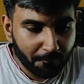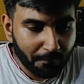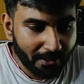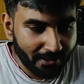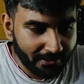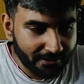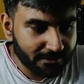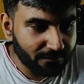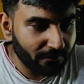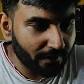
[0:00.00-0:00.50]
the
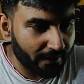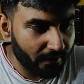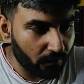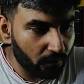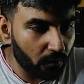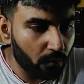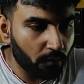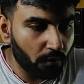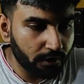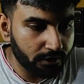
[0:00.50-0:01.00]
bike's
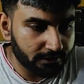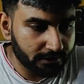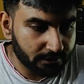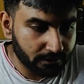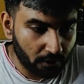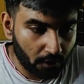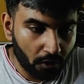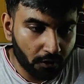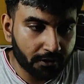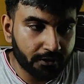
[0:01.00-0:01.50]
value
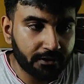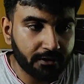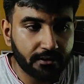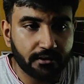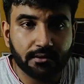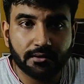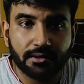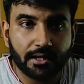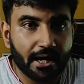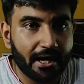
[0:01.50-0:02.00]
was not
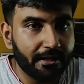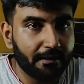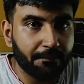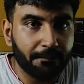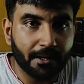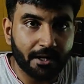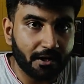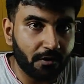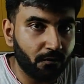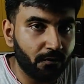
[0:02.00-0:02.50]

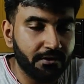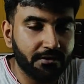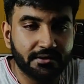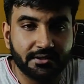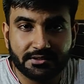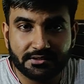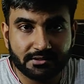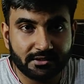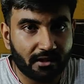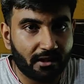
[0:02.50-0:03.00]
at par
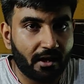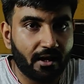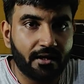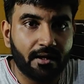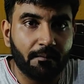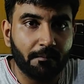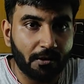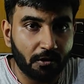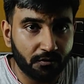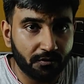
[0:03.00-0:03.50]
with the
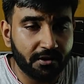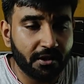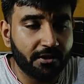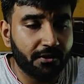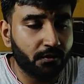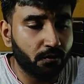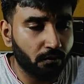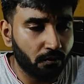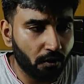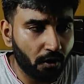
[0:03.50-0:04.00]
challan amount
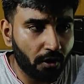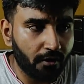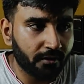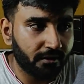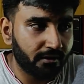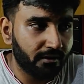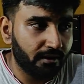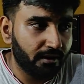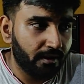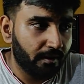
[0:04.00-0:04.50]
that you
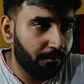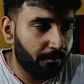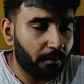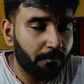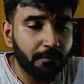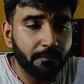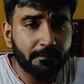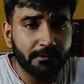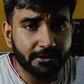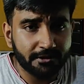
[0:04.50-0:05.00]
got,
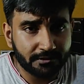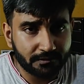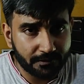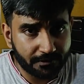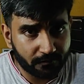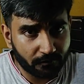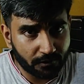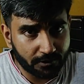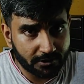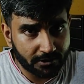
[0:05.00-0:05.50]
probably
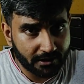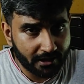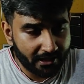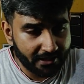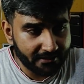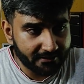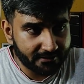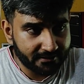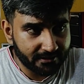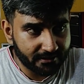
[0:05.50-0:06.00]
it was a
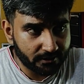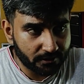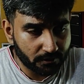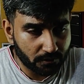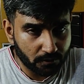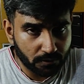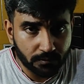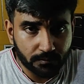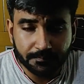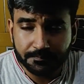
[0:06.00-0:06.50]
nice thing
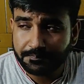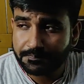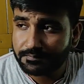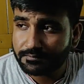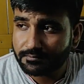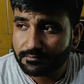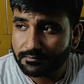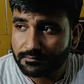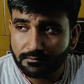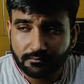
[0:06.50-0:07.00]
to do.
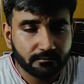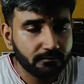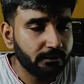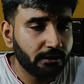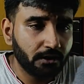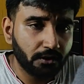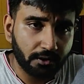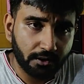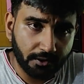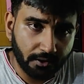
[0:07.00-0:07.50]

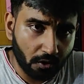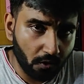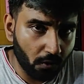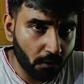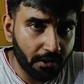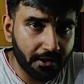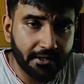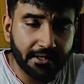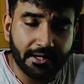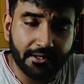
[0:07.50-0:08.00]

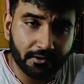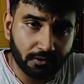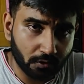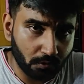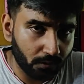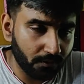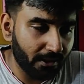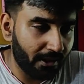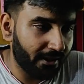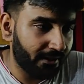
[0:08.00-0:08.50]
Go ahead
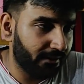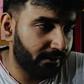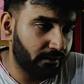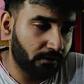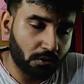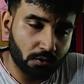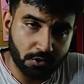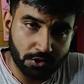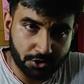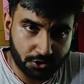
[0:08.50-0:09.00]
and do
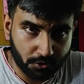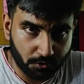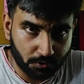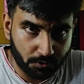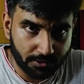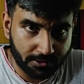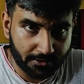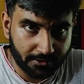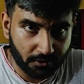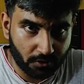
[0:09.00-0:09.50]
that, no
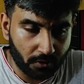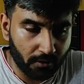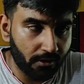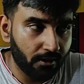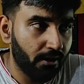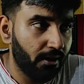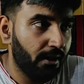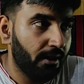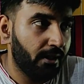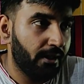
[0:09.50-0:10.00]
issues at
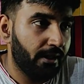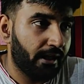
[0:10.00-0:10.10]
all,